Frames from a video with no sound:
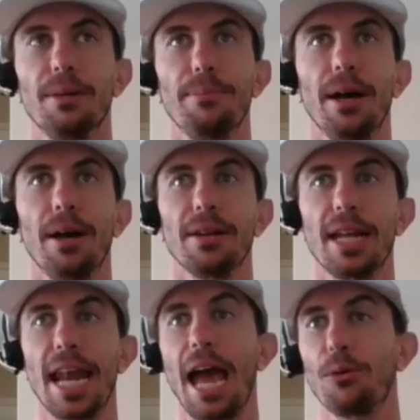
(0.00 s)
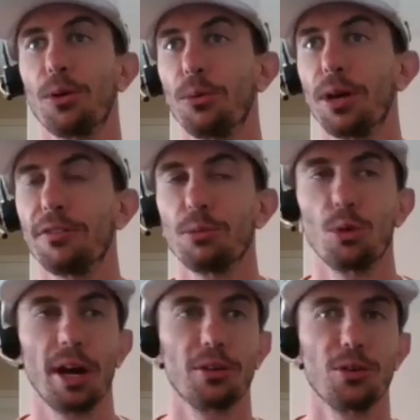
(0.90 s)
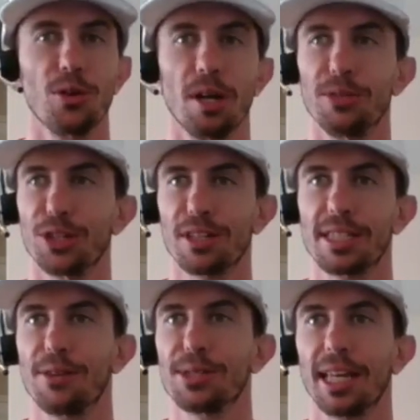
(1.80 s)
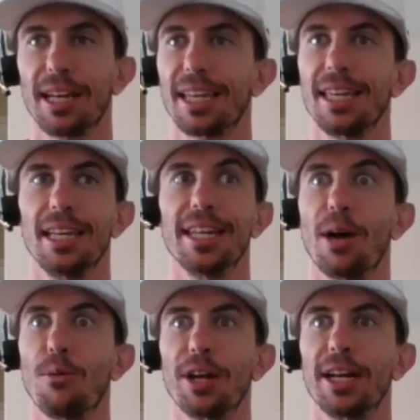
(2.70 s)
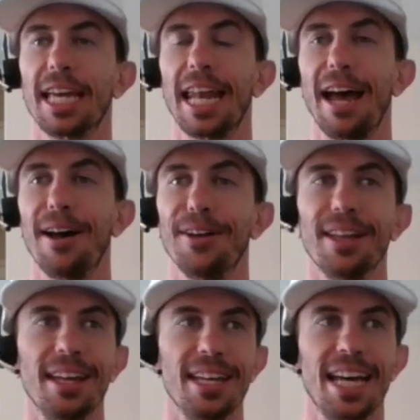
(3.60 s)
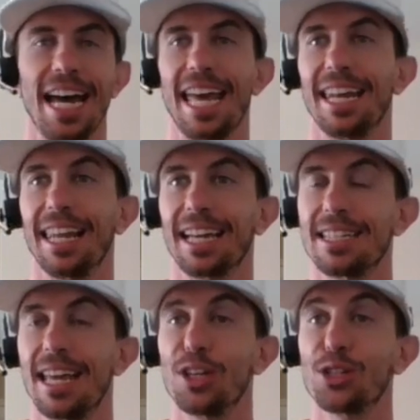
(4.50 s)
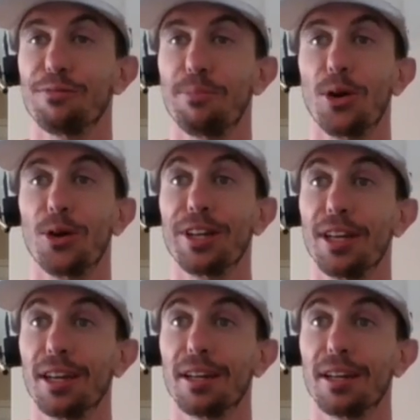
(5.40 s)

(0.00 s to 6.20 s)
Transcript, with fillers: about an hour away from where I grew up, just because I was like a kid and I wanted to get out. I'd had like a taste of partying